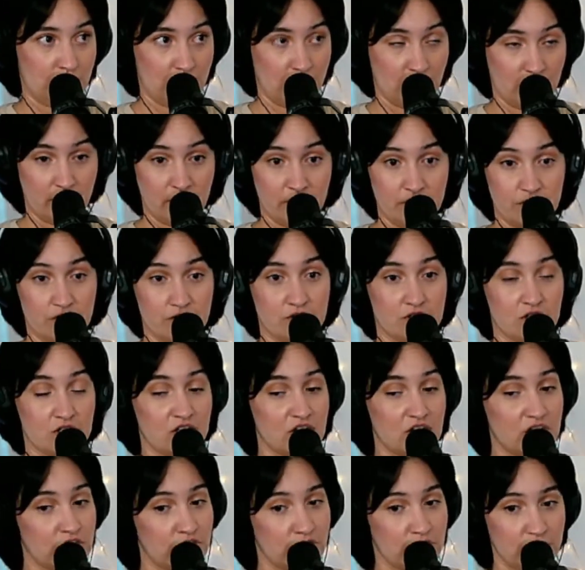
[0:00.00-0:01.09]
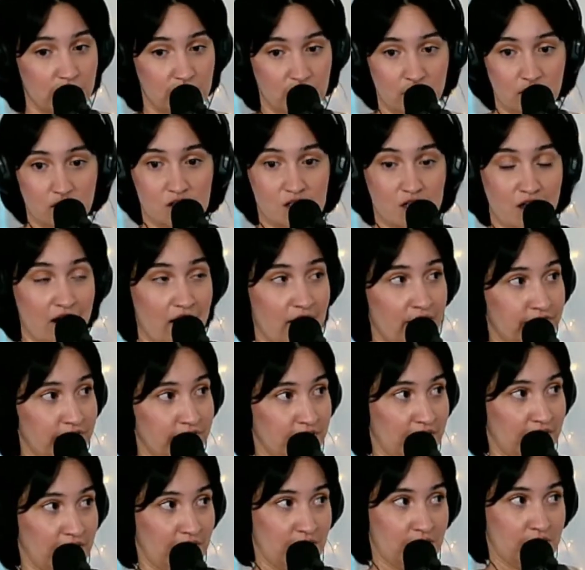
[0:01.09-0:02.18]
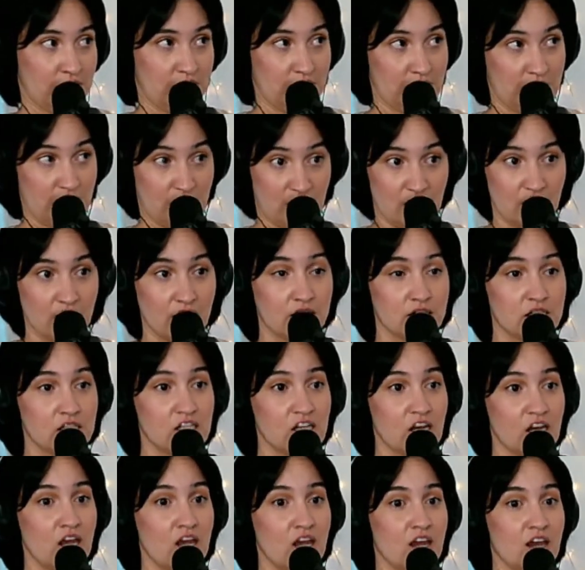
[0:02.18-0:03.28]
the teachers and the staff and like the kids,